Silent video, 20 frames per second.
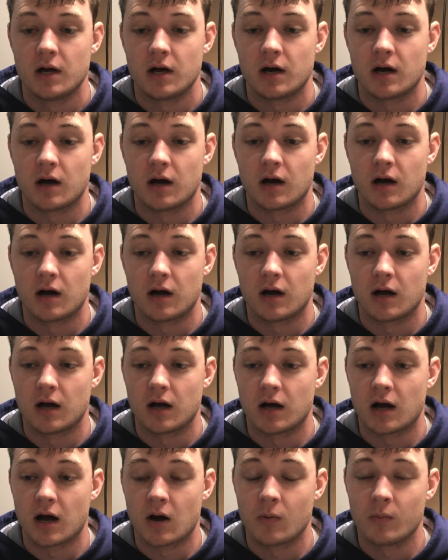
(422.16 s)

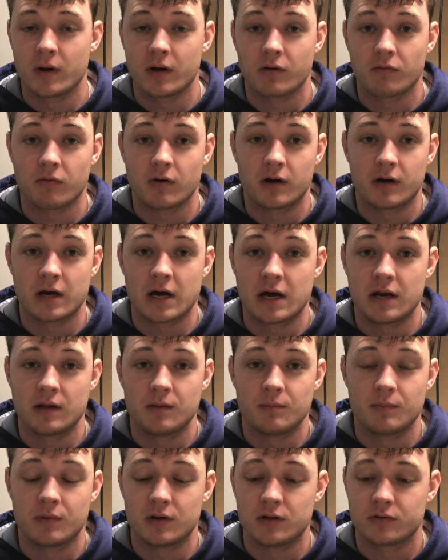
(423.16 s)
I'll make a run at it,
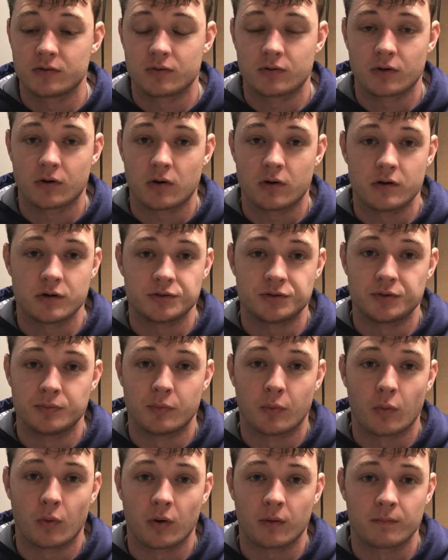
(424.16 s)
but it's going to cost you
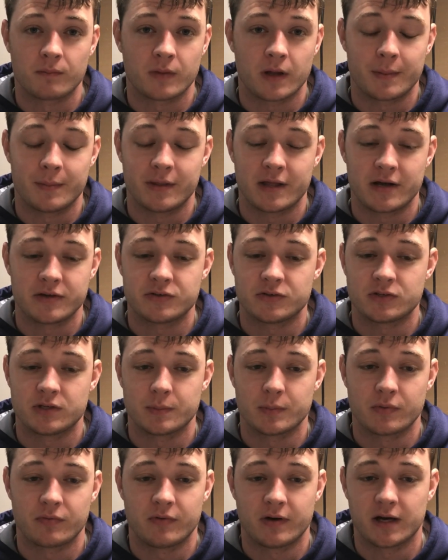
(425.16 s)
more. I mean, that's a
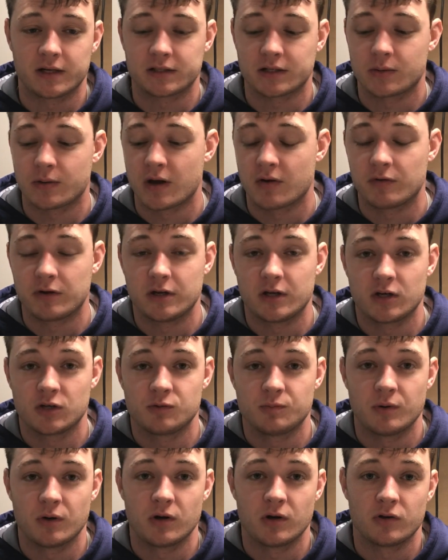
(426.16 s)
simple fact. I don't have any
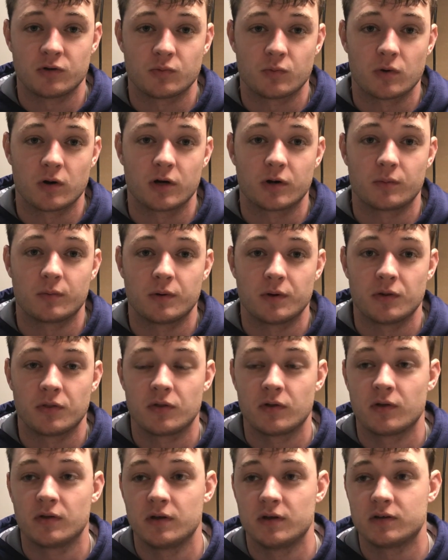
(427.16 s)
experience working with
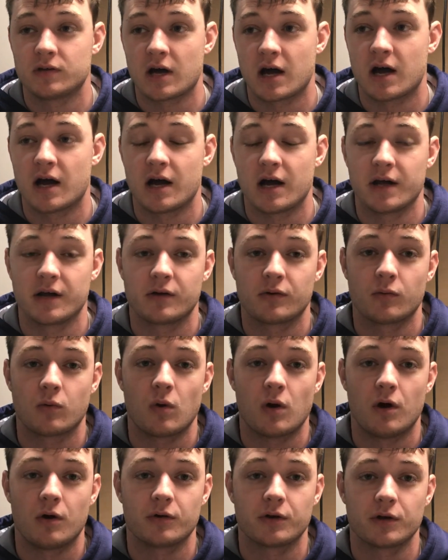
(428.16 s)
these high
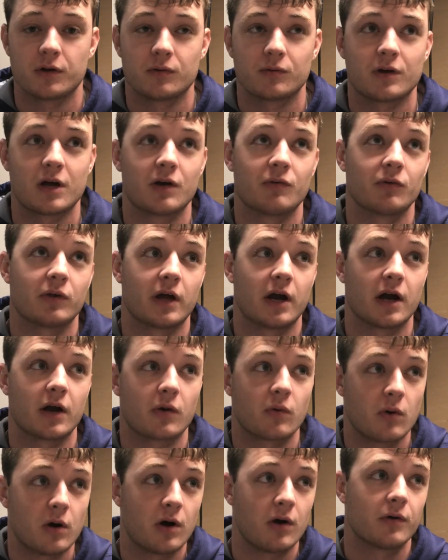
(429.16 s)
quality, not really high
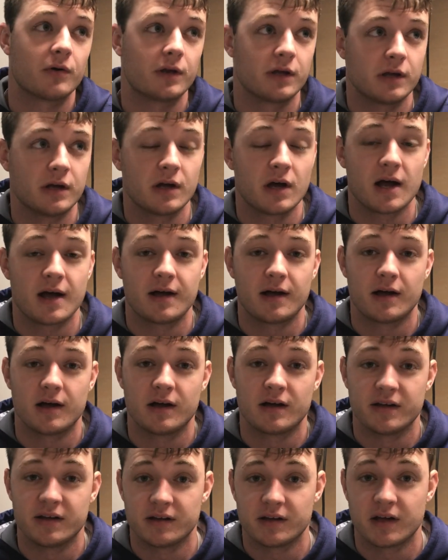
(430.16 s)
quality,
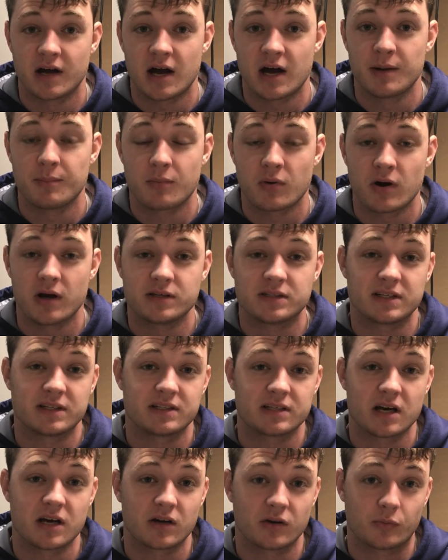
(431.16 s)
high price
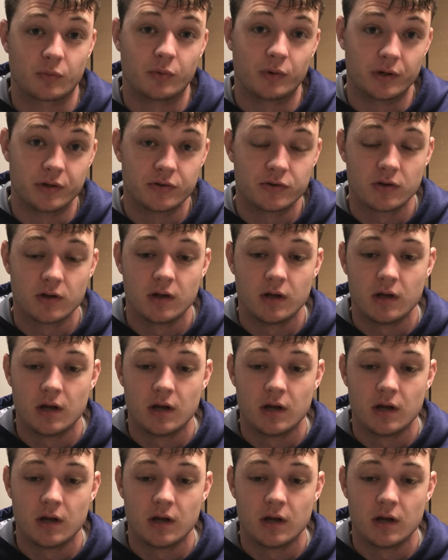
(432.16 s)
exotic woods.